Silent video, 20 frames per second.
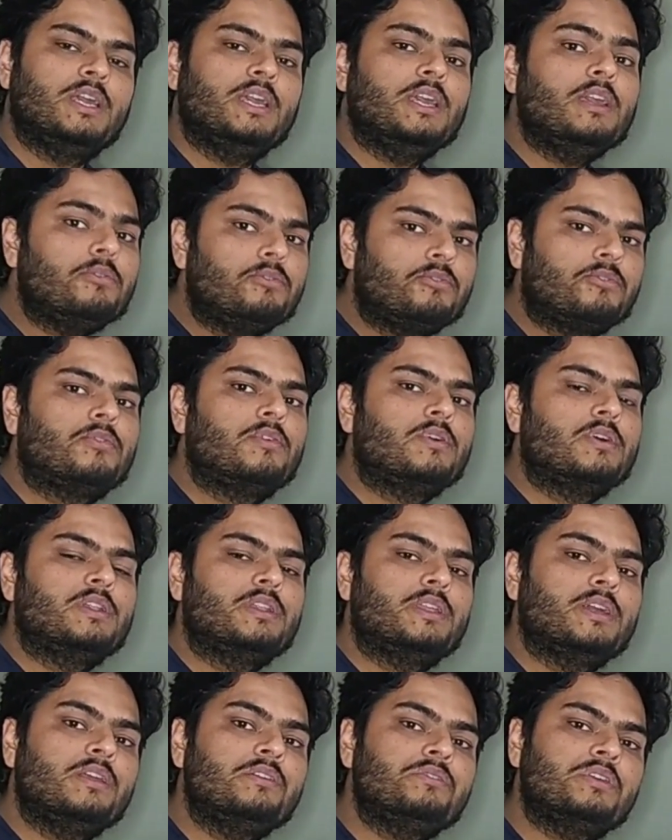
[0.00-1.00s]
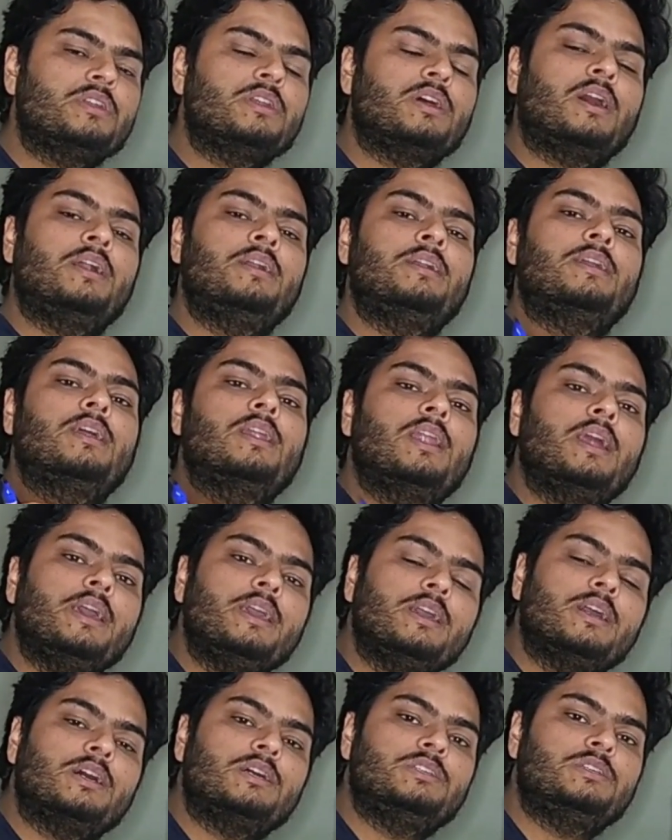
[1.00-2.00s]
If there is an
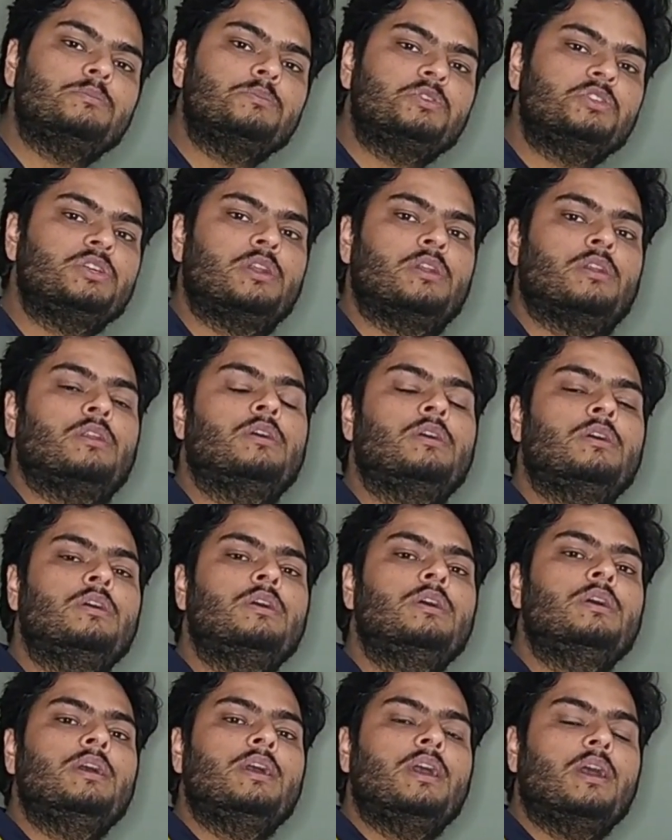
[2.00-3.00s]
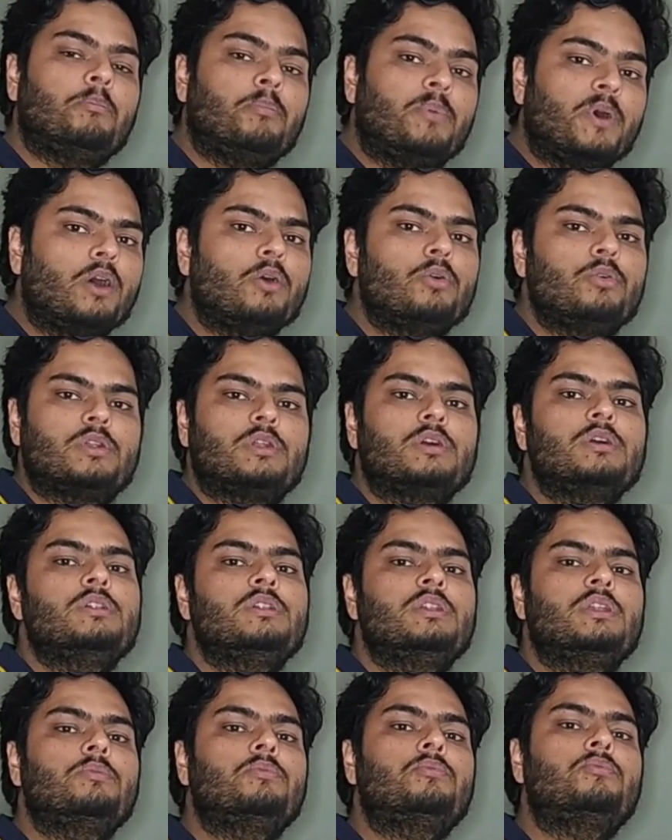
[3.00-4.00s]
underlying assumption about
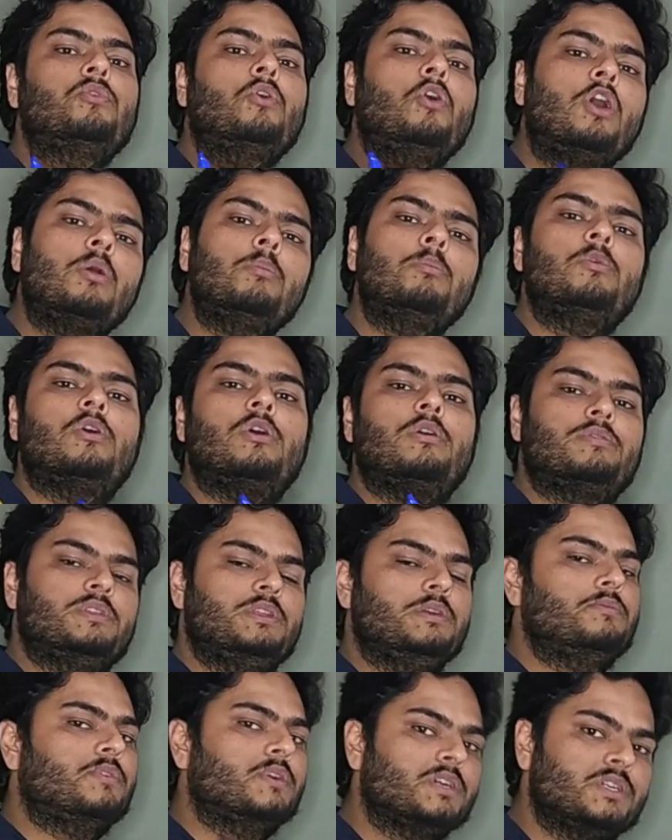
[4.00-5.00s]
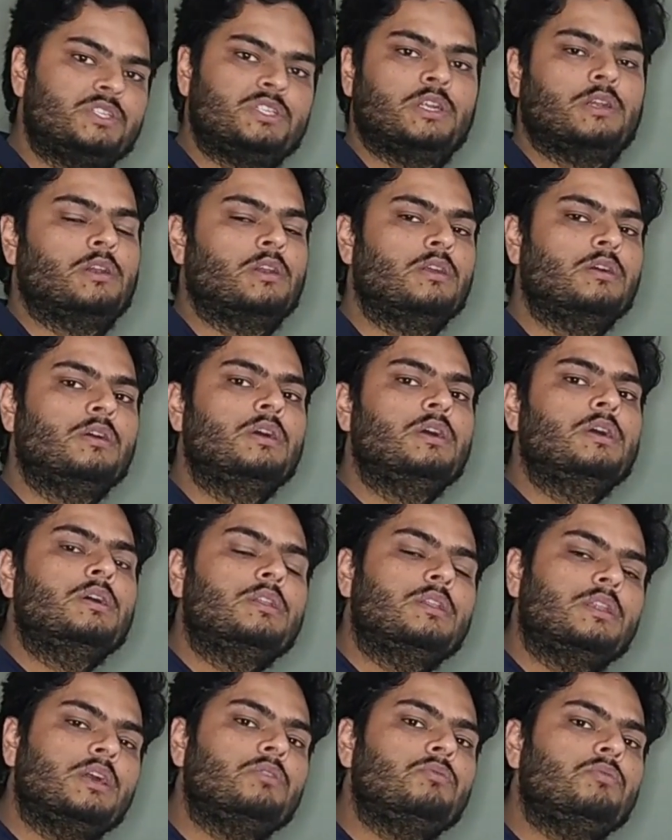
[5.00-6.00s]
the form of the function,
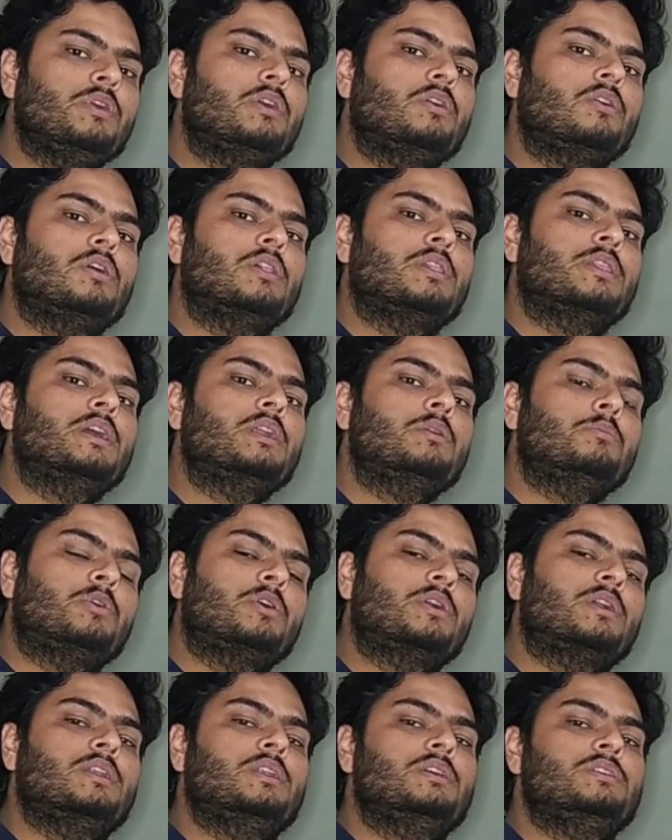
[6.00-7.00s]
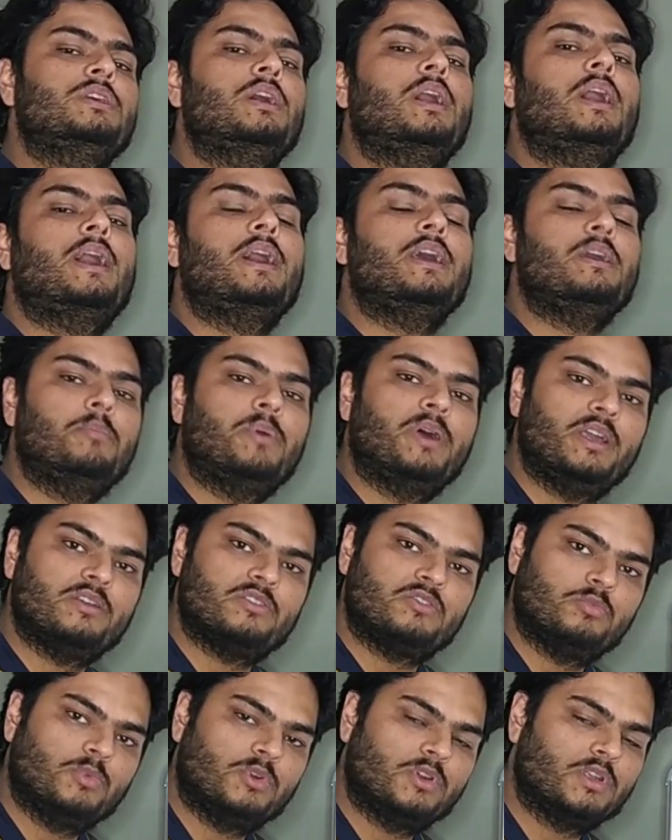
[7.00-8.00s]
then we call that model is a high
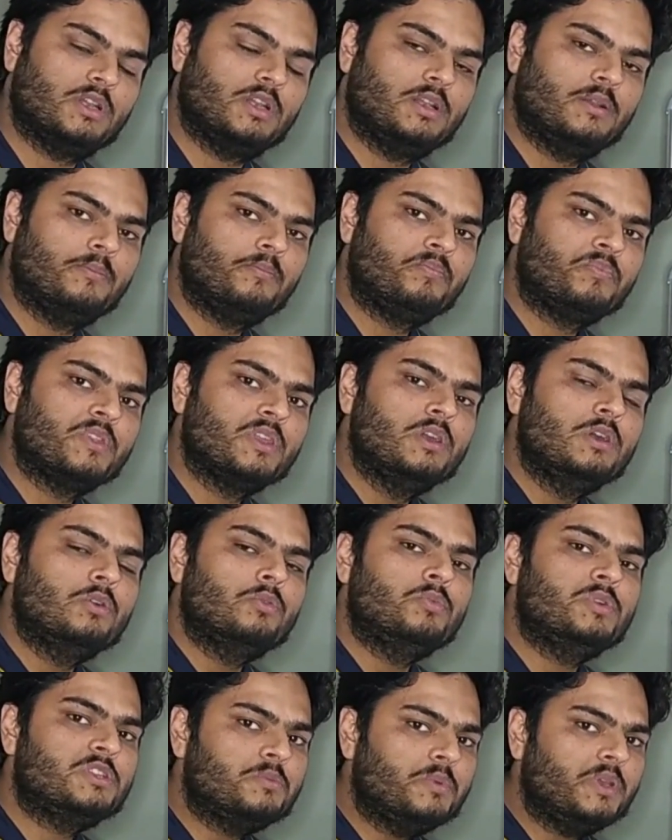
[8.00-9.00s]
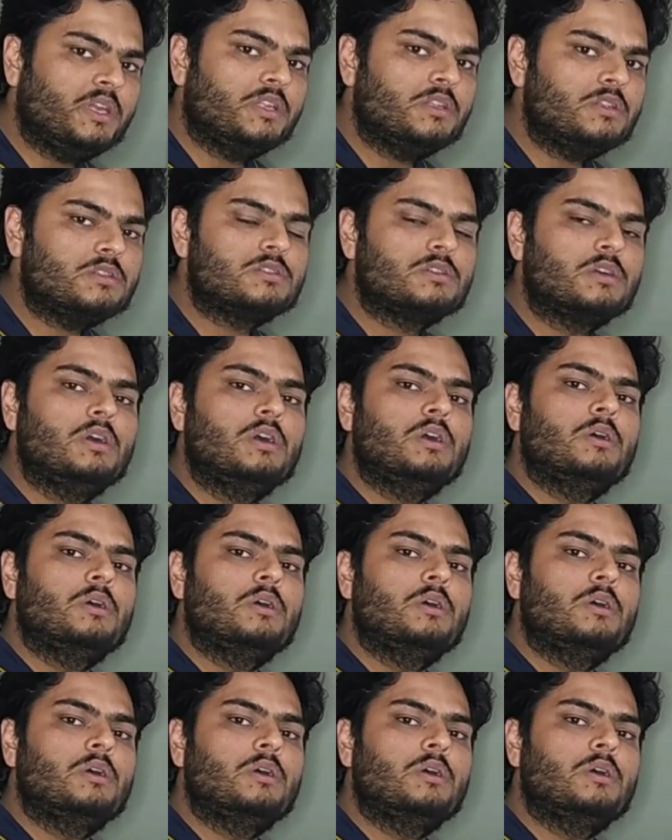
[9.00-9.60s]
bias model, which means